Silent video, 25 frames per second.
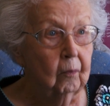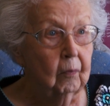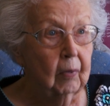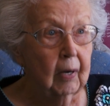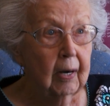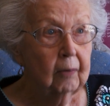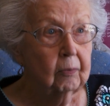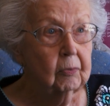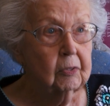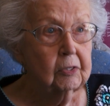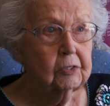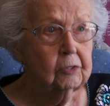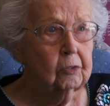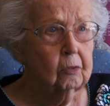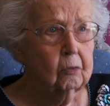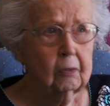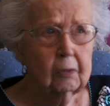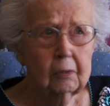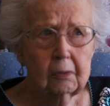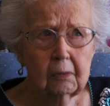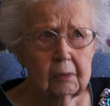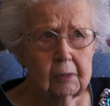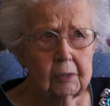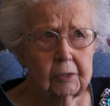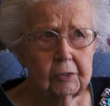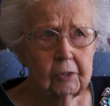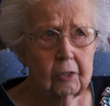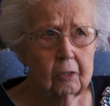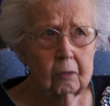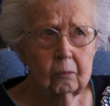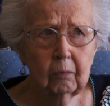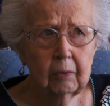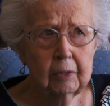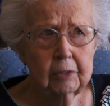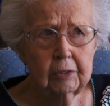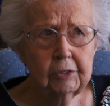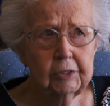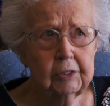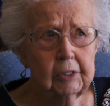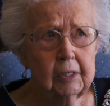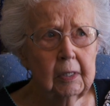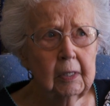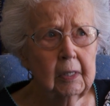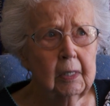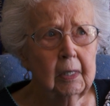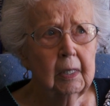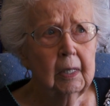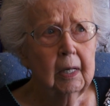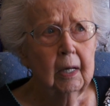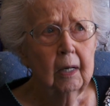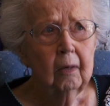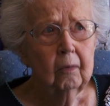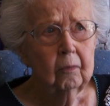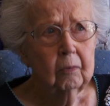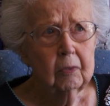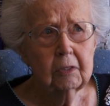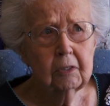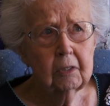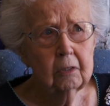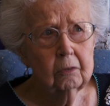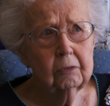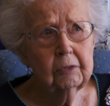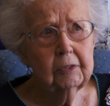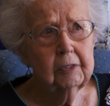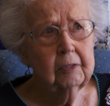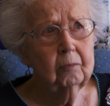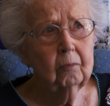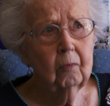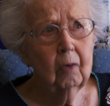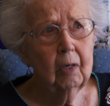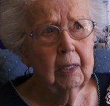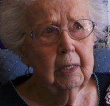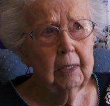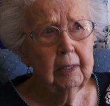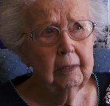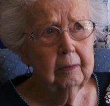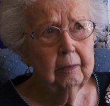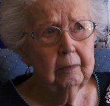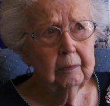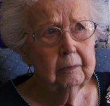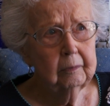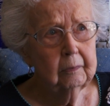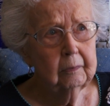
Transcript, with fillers: But I was so concerned when she was losing weight,